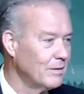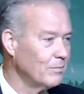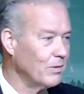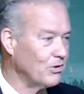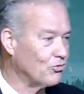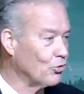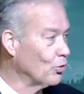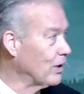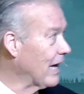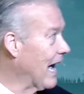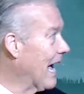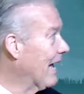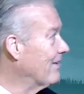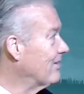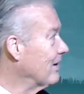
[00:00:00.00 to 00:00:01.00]
But truly,
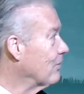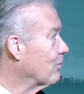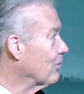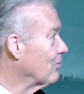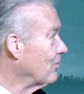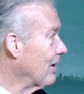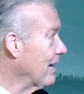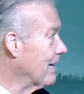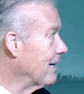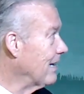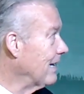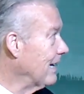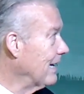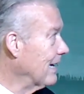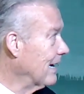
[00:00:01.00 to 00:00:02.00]
I see
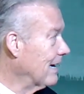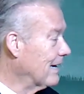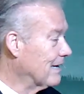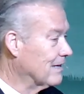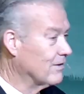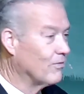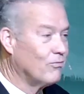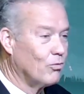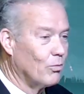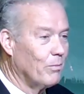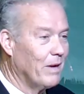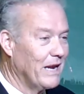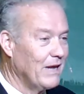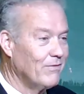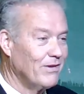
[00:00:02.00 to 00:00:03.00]
Christianity, for
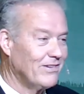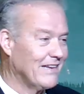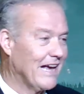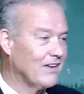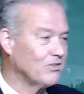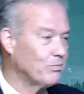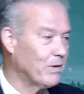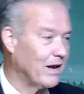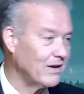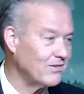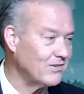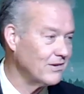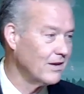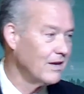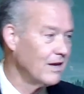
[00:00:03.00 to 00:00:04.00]
many of its aspects,